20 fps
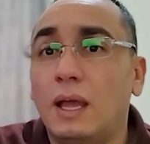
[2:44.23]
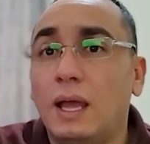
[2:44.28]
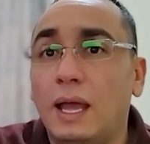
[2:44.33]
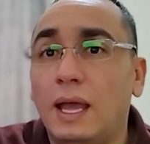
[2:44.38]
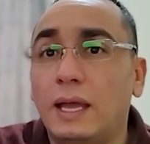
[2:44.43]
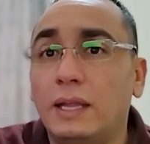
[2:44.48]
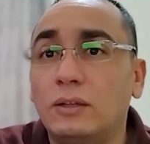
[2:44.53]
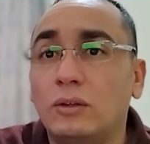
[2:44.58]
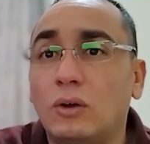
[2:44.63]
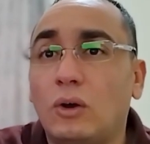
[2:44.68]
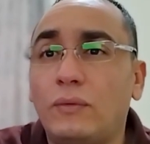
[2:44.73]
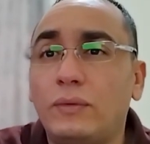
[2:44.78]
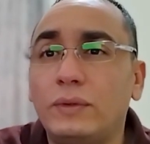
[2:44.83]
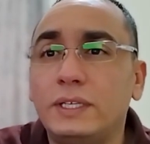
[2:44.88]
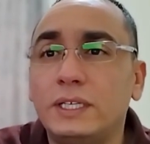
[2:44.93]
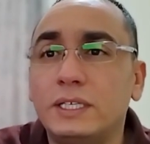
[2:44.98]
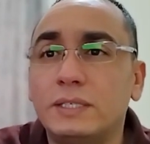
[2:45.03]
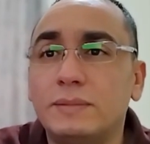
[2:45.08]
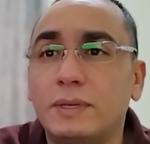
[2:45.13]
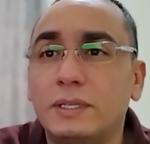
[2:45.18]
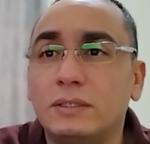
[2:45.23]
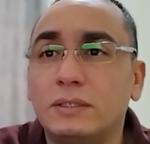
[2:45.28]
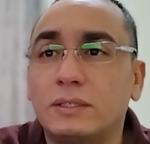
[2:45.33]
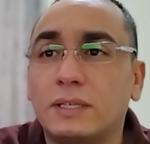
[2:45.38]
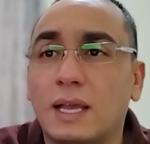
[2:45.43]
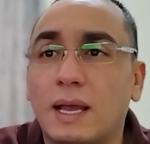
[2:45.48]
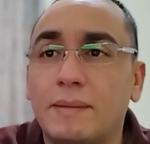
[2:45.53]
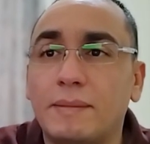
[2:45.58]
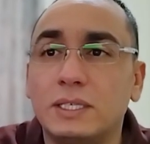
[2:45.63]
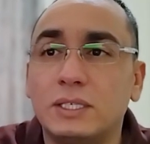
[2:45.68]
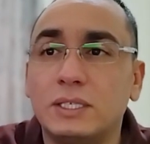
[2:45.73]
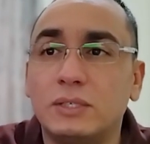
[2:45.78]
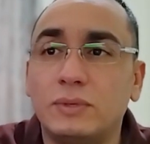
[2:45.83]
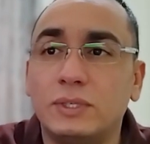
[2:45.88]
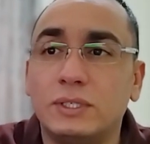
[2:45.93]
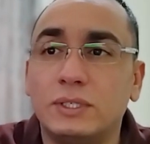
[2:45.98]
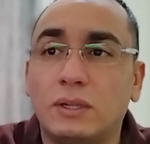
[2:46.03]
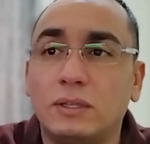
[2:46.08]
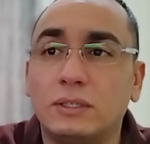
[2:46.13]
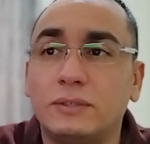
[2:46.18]
And often these methods come as a
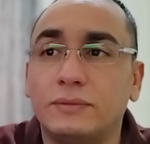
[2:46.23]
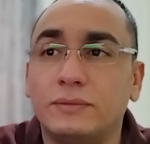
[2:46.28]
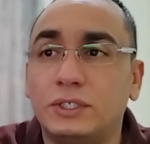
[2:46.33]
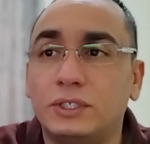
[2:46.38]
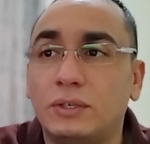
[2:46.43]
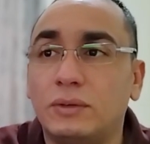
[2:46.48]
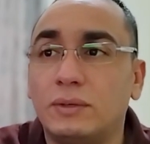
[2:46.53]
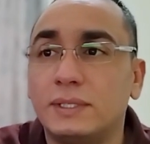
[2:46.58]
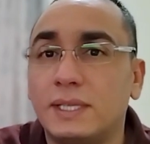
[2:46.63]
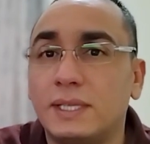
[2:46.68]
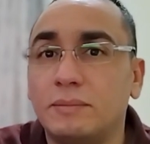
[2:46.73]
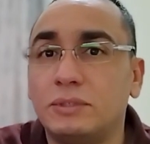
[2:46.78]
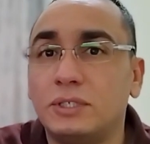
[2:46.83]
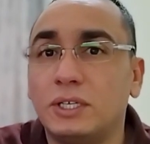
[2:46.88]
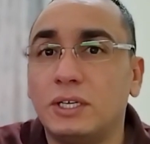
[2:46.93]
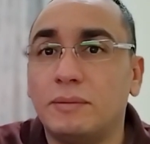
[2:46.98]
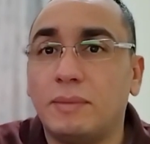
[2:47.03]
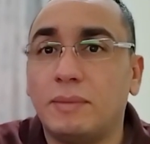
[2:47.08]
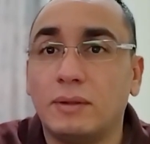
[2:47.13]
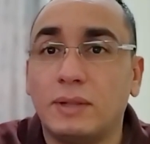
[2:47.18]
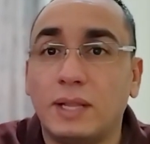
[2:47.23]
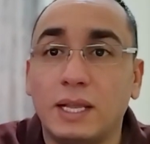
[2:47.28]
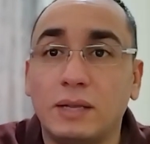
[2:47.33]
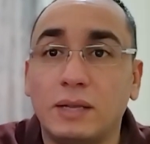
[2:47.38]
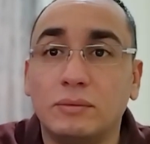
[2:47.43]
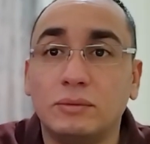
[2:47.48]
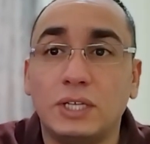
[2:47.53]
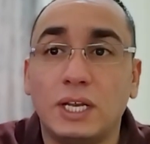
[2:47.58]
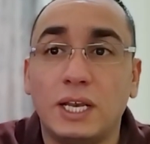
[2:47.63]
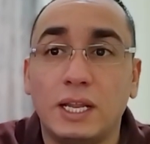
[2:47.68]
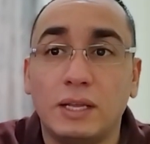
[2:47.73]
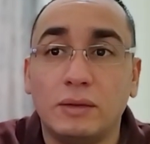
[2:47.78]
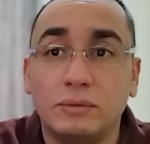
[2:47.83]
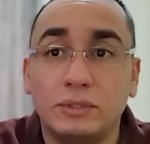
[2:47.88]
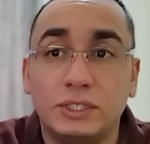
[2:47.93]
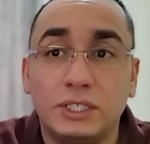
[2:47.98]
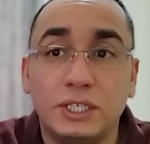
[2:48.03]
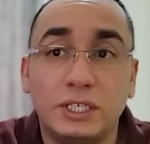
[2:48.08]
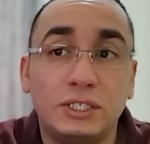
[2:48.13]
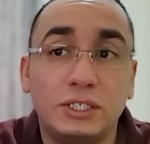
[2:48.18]
result of a general assumption about language and
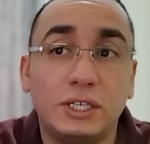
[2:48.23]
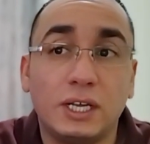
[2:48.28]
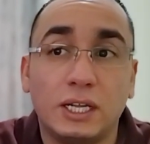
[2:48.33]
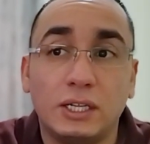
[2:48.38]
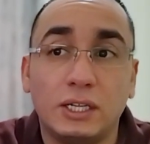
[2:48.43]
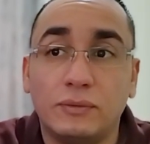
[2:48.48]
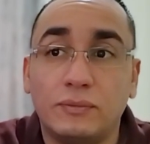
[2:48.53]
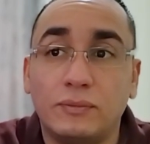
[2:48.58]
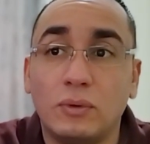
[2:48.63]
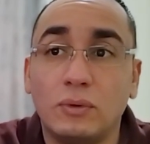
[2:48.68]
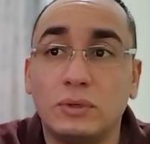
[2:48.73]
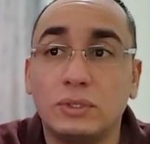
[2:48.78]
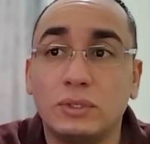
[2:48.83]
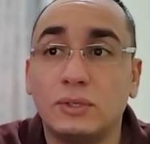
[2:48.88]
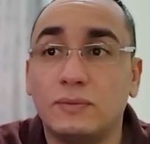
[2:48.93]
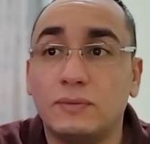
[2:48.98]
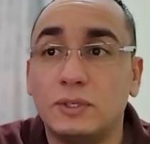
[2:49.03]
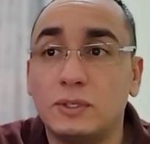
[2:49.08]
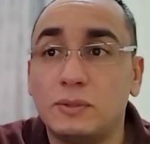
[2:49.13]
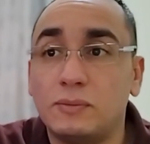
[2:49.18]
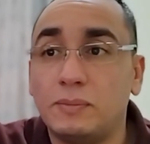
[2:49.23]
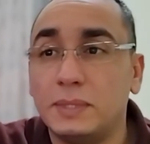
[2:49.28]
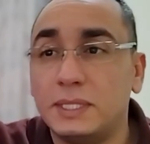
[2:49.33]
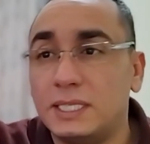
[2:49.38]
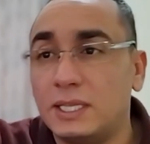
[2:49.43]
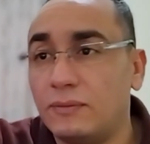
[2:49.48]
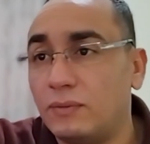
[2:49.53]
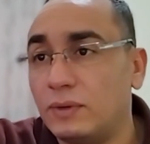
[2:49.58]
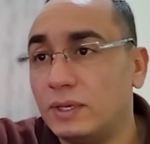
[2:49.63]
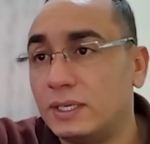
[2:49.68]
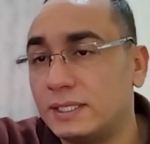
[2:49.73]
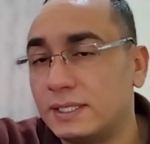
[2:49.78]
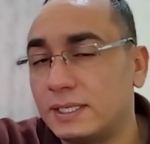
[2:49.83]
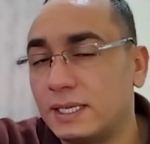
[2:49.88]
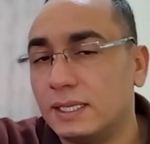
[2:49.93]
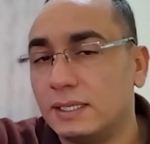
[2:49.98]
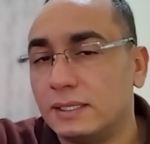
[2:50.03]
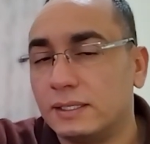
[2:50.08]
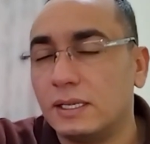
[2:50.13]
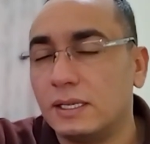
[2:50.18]
language teaching and the focus of specific
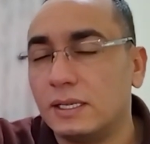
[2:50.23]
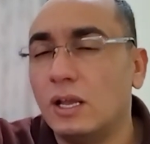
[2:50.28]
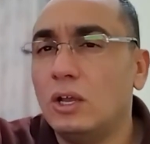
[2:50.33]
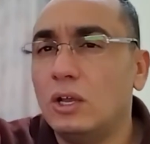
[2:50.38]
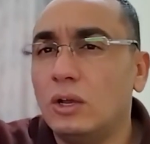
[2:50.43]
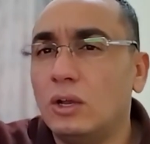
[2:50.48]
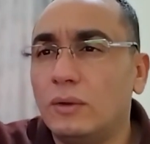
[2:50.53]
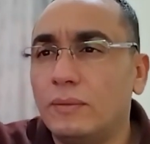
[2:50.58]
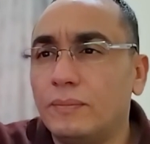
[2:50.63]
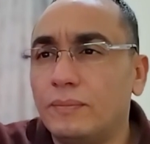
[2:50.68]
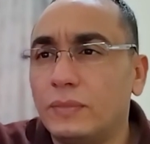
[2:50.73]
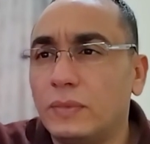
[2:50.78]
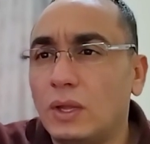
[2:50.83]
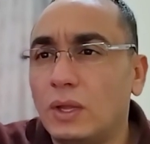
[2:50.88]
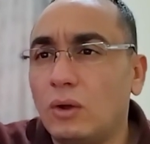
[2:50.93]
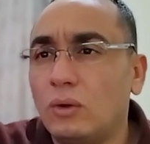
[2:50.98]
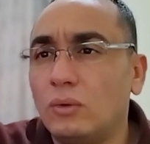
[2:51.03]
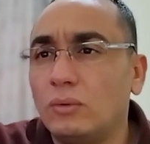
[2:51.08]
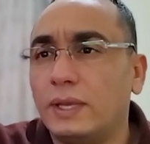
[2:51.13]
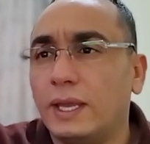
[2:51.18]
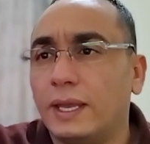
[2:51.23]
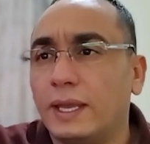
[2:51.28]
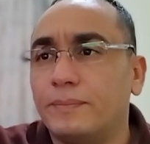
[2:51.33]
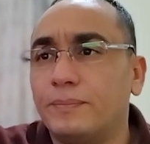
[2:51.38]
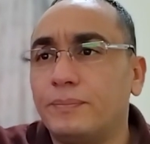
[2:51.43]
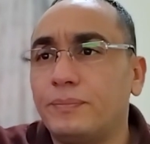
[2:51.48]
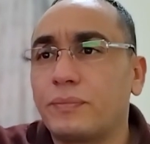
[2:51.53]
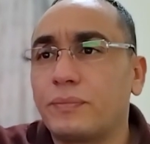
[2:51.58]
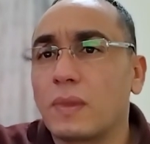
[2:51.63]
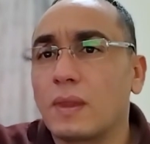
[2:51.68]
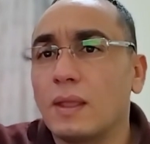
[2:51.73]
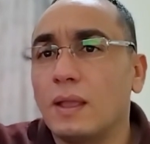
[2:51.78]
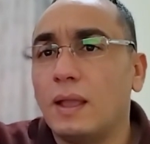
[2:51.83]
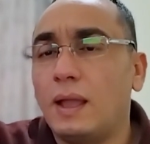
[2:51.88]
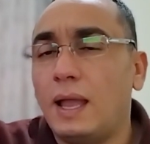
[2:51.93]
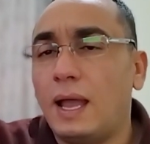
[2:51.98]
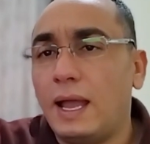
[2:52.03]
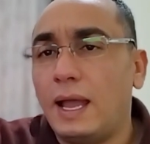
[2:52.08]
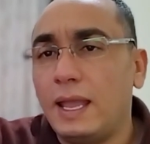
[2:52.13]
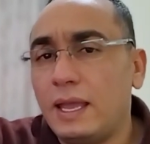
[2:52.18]
skills. Okay,
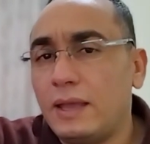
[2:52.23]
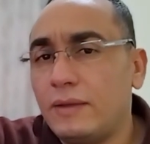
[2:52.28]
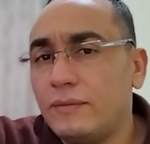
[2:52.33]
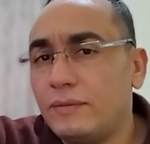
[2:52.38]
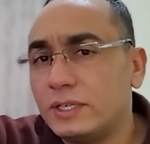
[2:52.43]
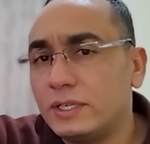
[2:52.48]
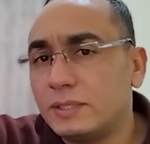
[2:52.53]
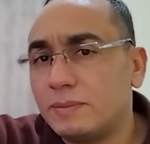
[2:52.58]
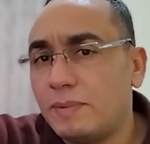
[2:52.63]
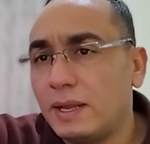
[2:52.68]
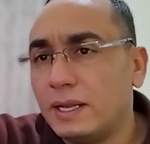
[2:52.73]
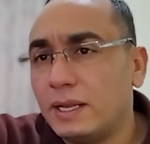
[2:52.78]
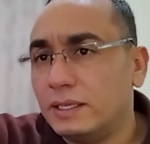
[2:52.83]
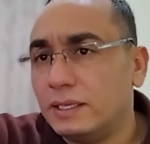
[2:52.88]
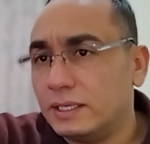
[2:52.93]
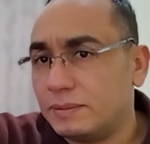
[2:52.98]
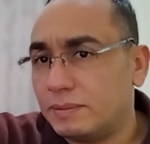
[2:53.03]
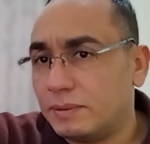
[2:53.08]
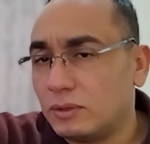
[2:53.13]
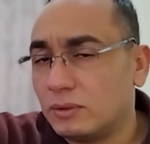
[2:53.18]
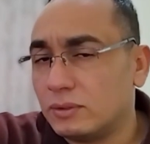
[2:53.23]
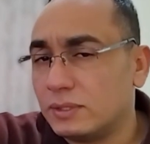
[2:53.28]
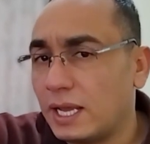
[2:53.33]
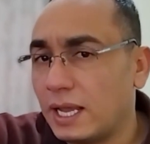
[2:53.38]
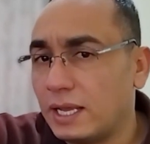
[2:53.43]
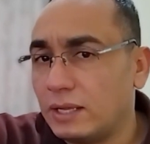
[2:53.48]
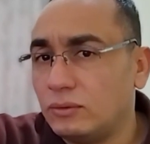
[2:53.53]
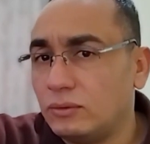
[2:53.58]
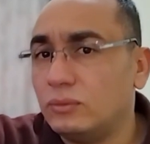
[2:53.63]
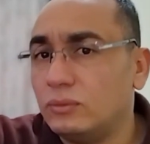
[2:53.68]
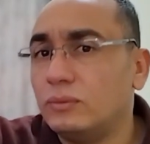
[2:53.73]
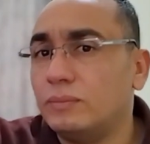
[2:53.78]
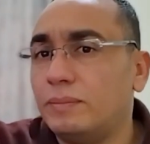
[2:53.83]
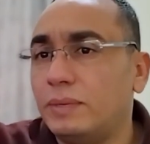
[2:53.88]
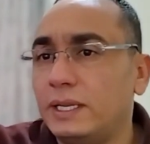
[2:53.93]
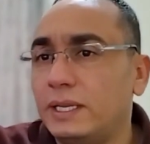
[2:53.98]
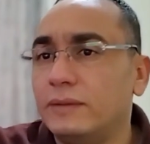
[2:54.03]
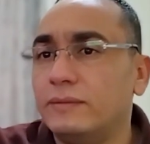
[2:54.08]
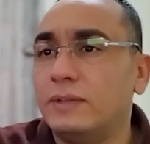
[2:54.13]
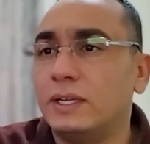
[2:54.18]
I have explained this because I do
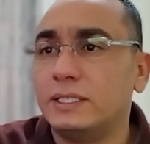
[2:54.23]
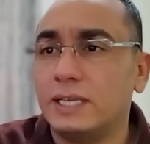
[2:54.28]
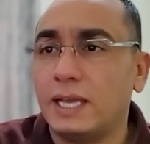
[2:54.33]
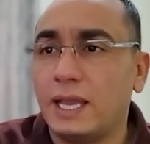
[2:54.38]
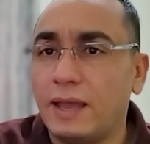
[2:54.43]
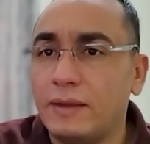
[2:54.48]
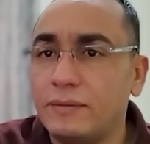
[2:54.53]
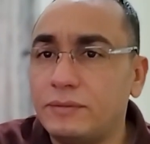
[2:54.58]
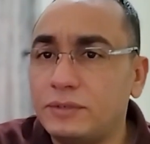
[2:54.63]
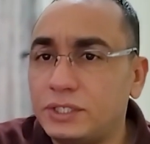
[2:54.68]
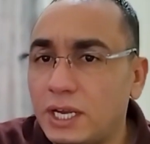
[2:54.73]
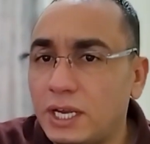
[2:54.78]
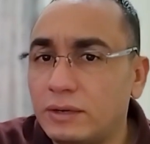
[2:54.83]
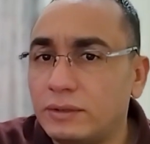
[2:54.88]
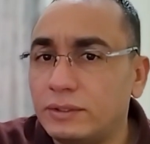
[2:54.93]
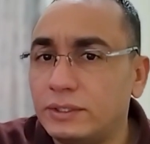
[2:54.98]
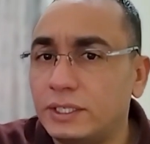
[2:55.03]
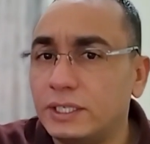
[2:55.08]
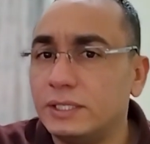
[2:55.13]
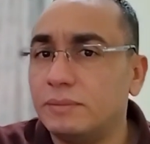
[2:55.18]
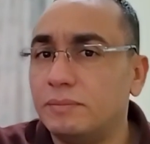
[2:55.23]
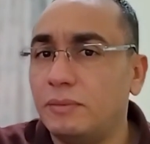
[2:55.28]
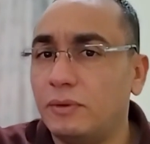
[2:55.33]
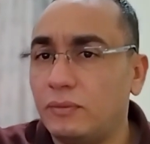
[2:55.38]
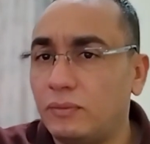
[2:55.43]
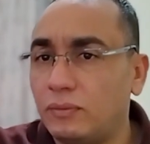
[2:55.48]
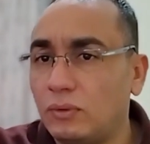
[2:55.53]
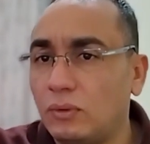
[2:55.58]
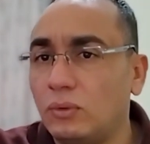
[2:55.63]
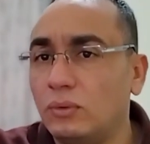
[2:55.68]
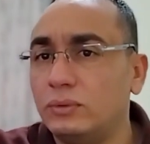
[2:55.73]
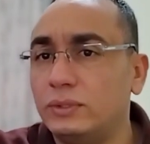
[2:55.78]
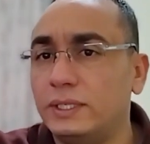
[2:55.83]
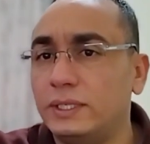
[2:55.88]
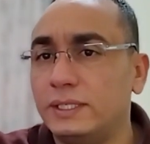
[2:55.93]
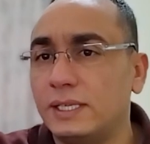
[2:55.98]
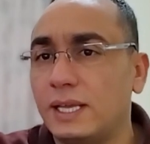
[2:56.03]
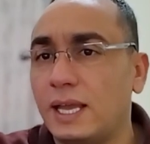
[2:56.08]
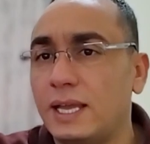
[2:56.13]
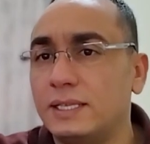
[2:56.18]
believe that I have shared this before
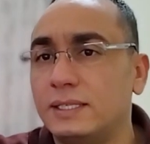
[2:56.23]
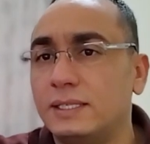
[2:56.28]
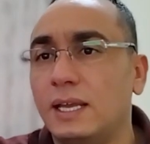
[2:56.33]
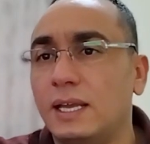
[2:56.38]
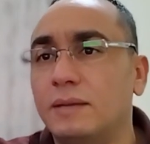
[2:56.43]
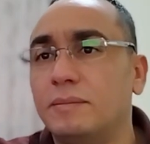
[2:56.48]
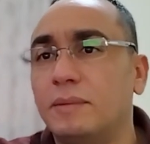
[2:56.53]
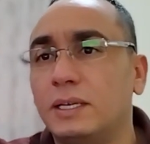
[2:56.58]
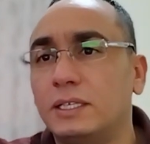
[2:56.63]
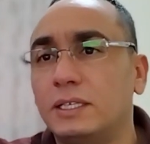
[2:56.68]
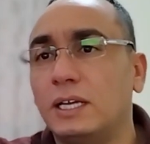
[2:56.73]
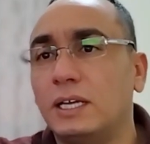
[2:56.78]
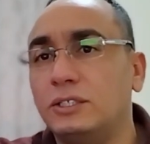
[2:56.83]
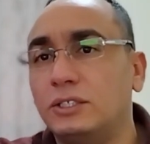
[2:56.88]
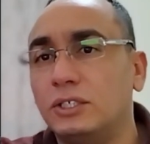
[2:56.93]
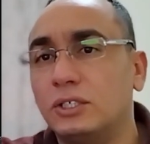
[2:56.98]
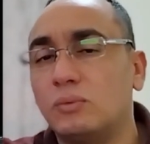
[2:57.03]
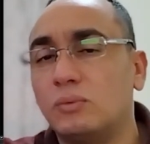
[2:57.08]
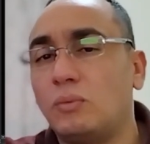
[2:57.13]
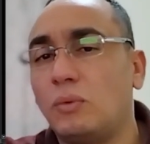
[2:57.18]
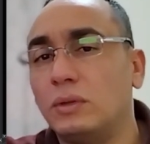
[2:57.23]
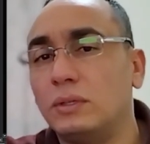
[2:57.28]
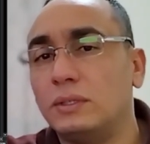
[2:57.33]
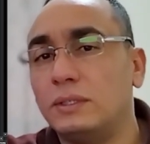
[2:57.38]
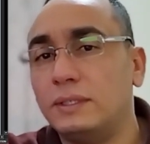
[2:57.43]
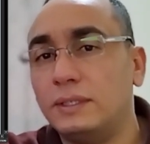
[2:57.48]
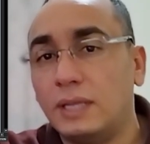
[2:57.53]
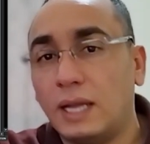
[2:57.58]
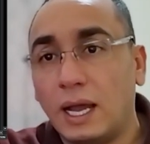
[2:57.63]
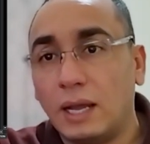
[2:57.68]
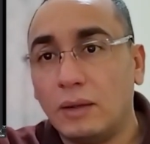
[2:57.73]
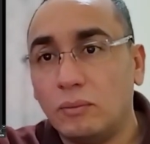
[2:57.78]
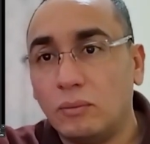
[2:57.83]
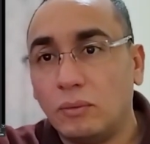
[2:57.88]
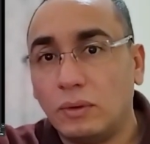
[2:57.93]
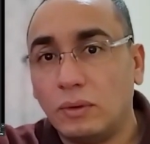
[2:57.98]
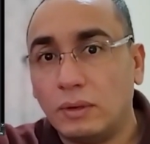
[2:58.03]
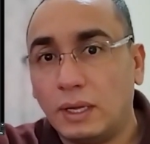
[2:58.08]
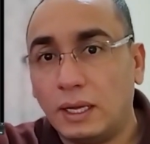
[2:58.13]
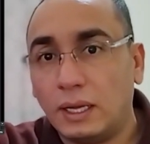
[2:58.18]
this essay, but I just want I
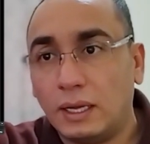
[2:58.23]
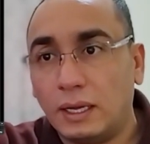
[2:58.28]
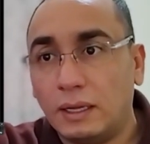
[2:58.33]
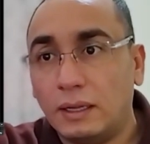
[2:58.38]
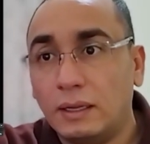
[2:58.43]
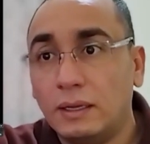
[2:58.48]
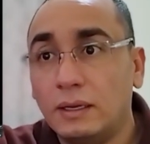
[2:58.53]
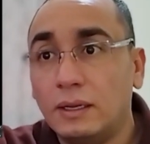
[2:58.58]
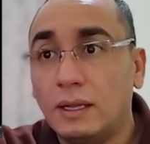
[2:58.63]
want uh,